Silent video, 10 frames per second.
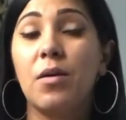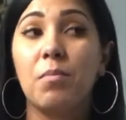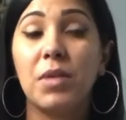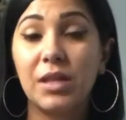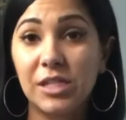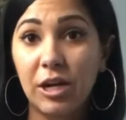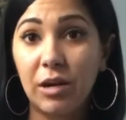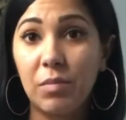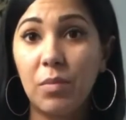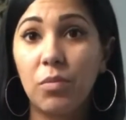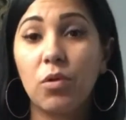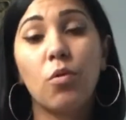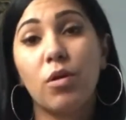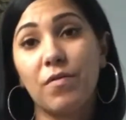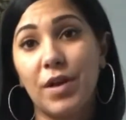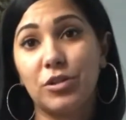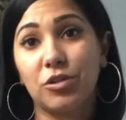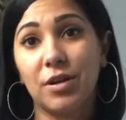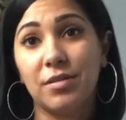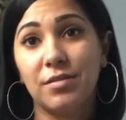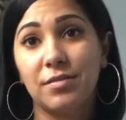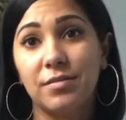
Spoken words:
military member or a veteran.